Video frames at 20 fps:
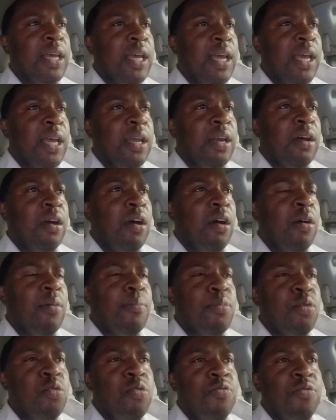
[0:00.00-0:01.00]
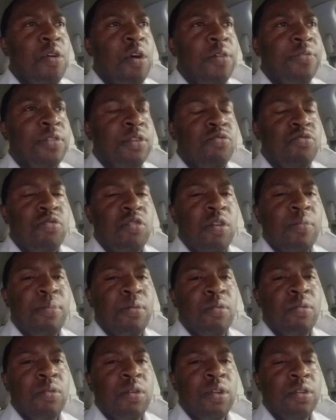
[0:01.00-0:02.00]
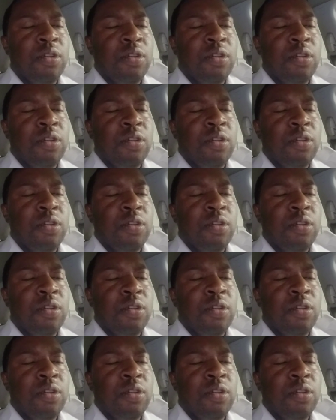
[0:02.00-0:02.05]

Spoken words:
and move off the dribble